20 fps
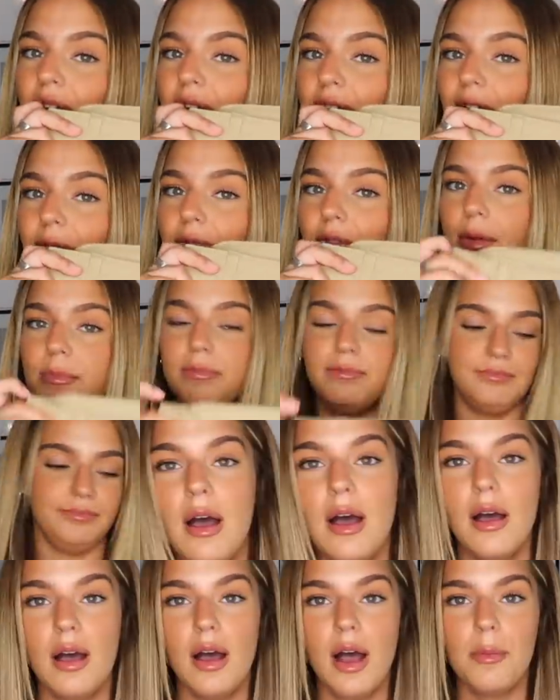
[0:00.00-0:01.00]
I love them.
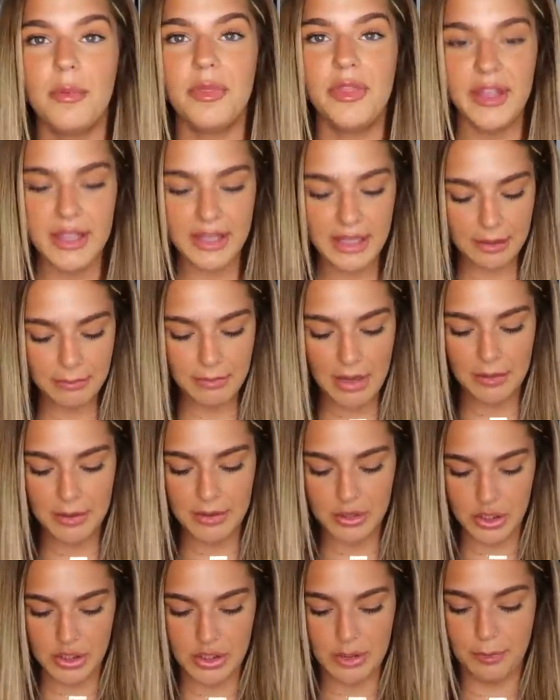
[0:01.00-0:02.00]
I'm thinking
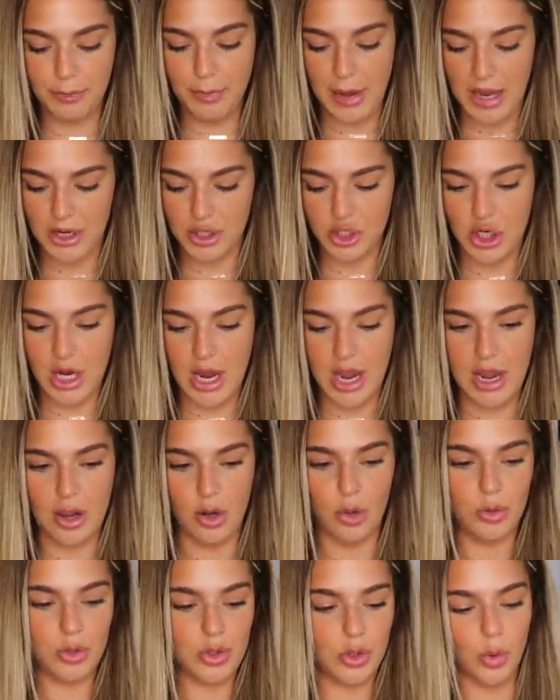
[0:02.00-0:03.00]
maybe just to bash
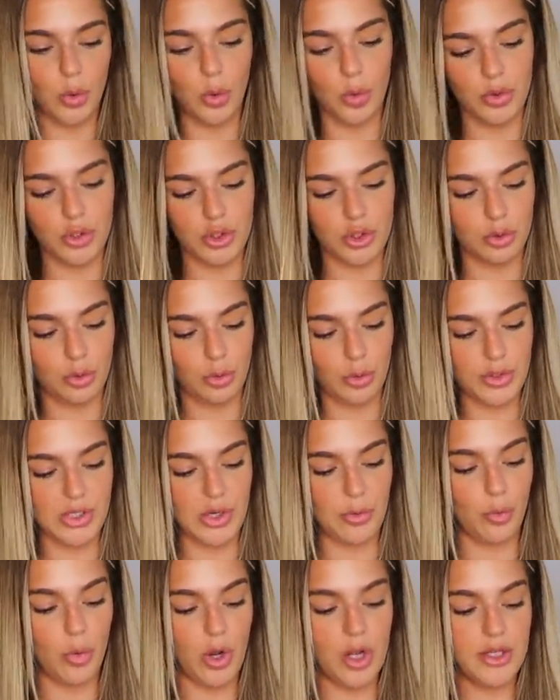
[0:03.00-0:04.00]
out all the shorts
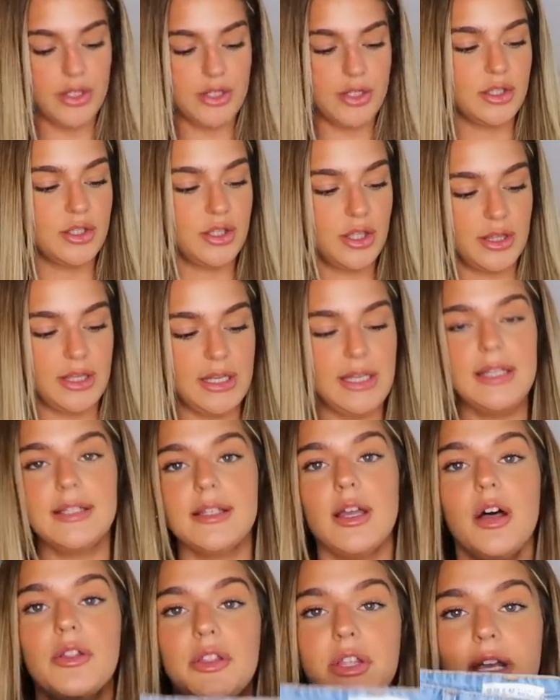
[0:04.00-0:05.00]
at once. So
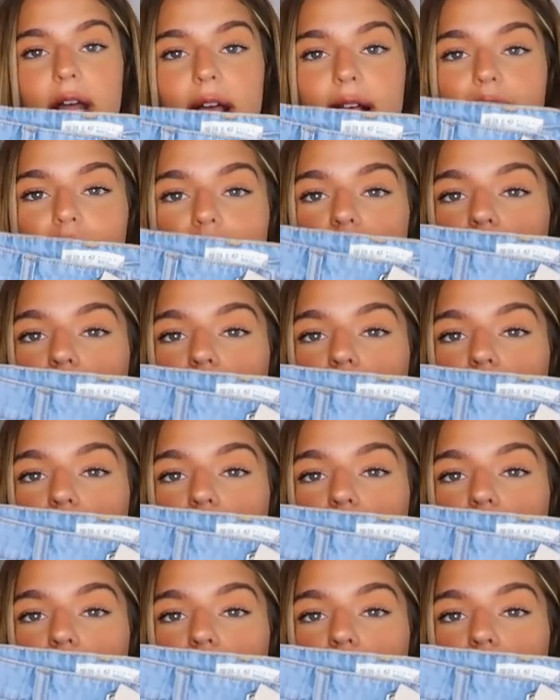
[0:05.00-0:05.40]
these are the next